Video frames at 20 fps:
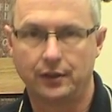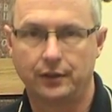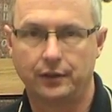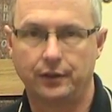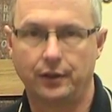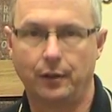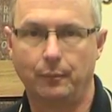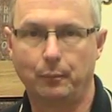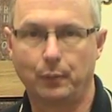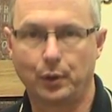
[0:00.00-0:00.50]

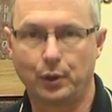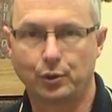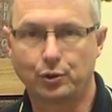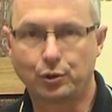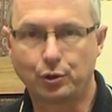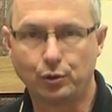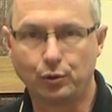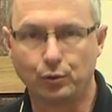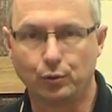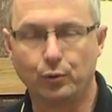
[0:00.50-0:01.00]
Number
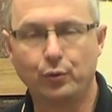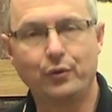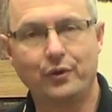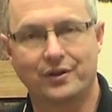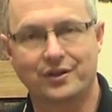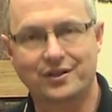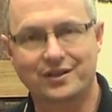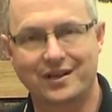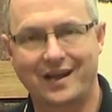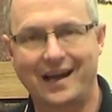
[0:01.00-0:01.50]
two,
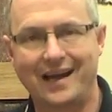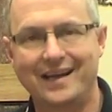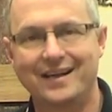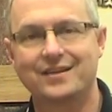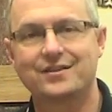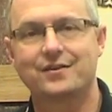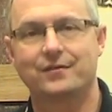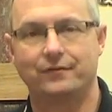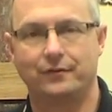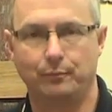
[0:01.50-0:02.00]
the
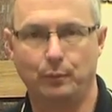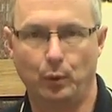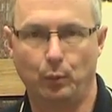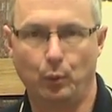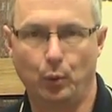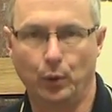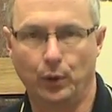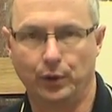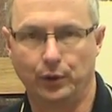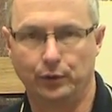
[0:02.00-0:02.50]
size of a
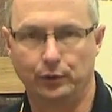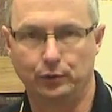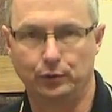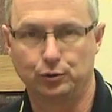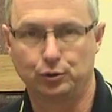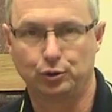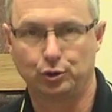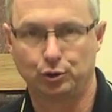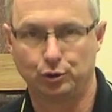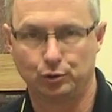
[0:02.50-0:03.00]
memorial
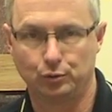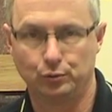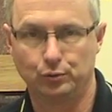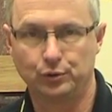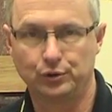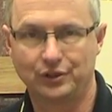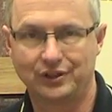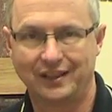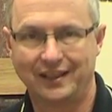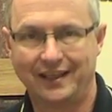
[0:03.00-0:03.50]
you
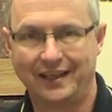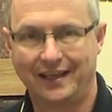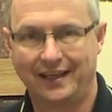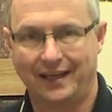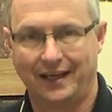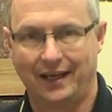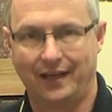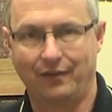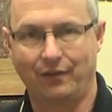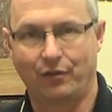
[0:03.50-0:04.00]
choose.
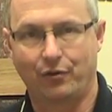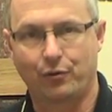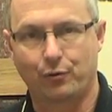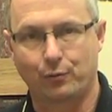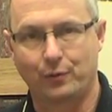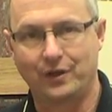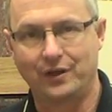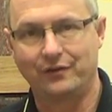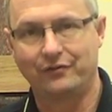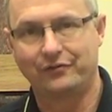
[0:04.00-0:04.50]
And
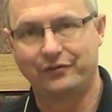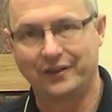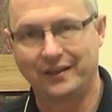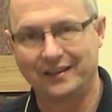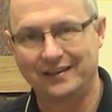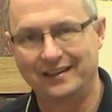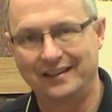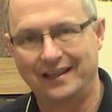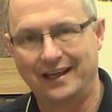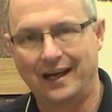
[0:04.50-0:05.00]
three,
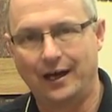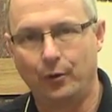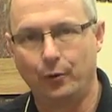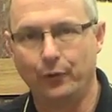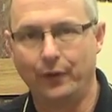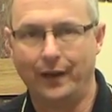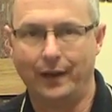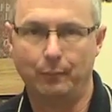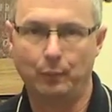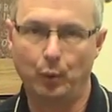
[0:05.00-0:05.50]
finally,
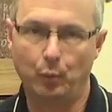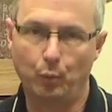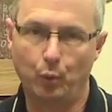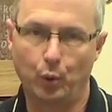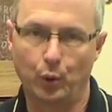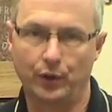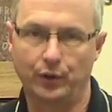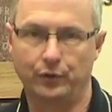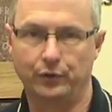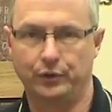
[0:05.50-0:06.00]
how that
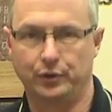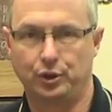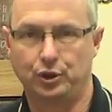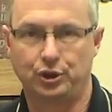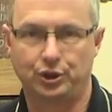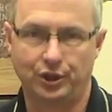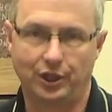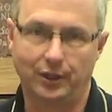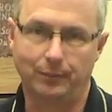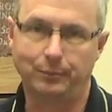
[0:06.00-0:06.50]
memorial is
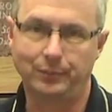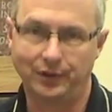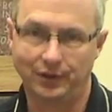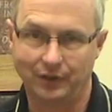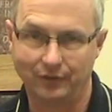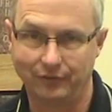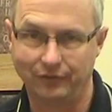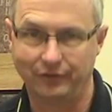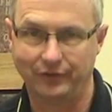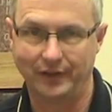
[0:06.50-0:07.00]
shaped
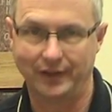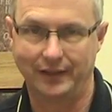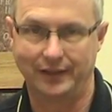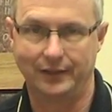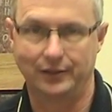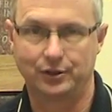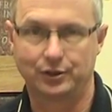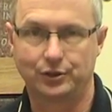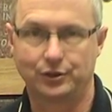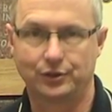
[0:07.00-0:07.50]
and
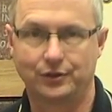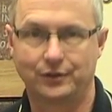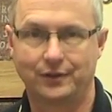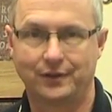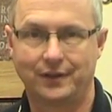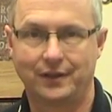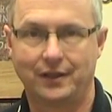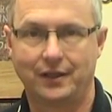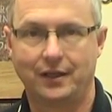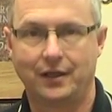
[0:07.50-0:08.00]
finished.
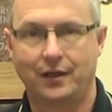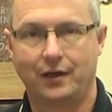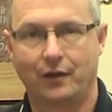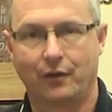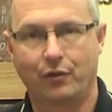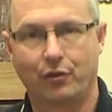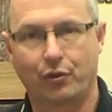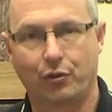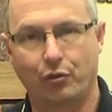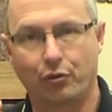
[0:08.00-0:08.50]

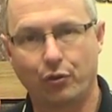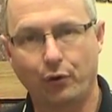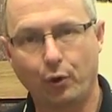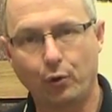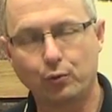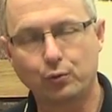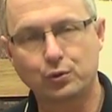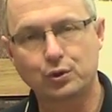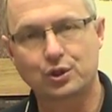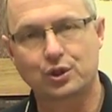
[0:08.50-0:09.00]

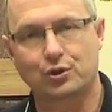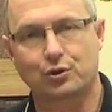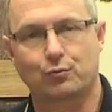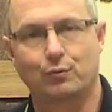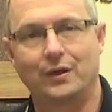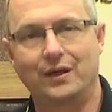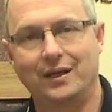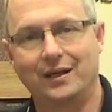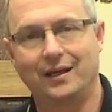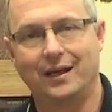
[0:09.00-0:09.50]
Those
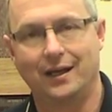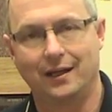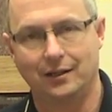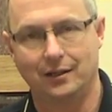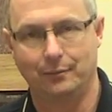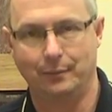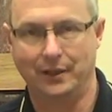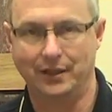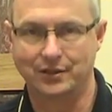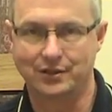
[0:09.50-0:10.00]
three
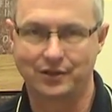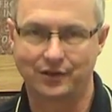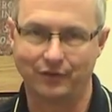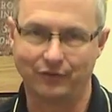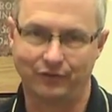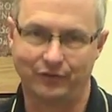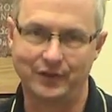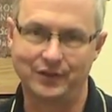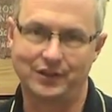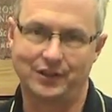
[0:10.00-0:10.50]
elements, the
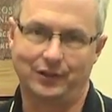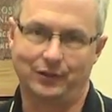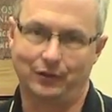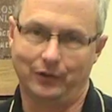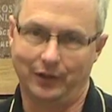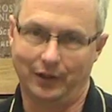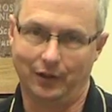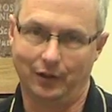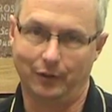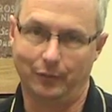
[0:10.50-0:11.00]

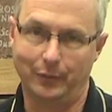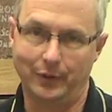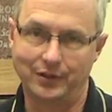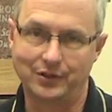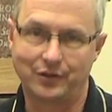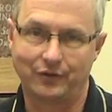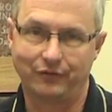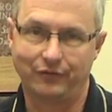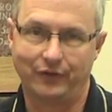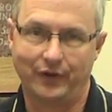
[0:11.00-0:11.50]
physical
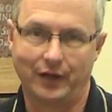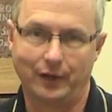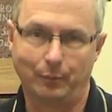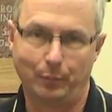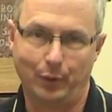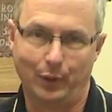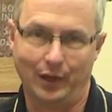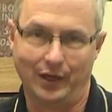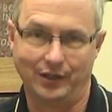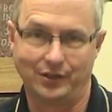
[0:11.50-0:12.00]
elements, affect
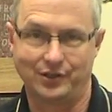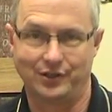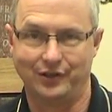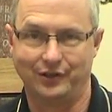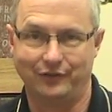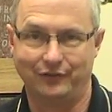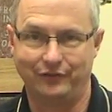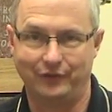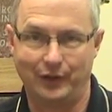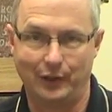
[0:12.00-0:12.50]
price in
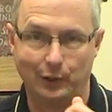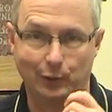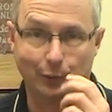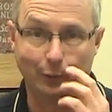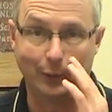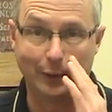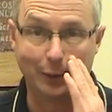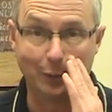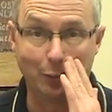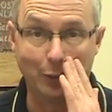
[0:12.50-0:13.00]
the
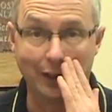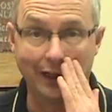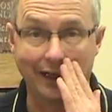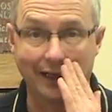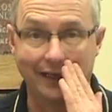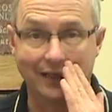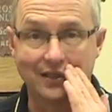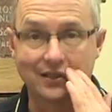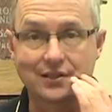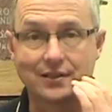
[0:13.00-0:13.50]
following
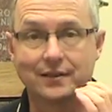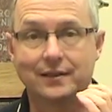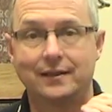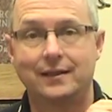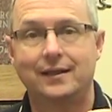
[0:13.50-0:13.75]
ways.